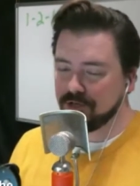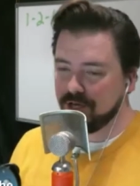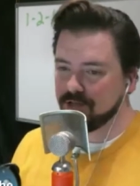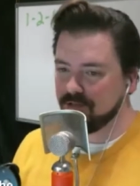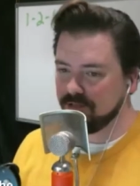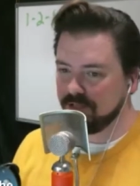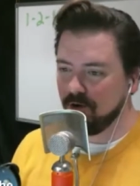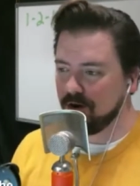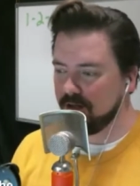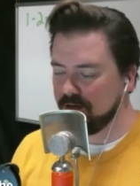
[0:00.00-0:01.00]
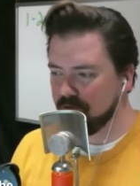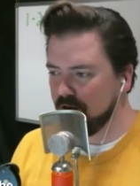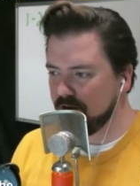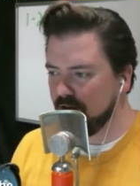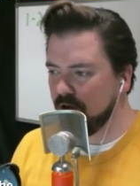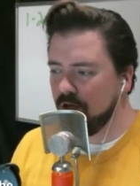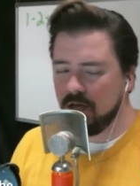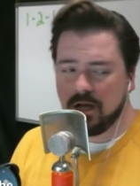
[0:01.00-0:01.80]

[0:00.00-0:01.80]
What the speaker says: education that they are getting right now.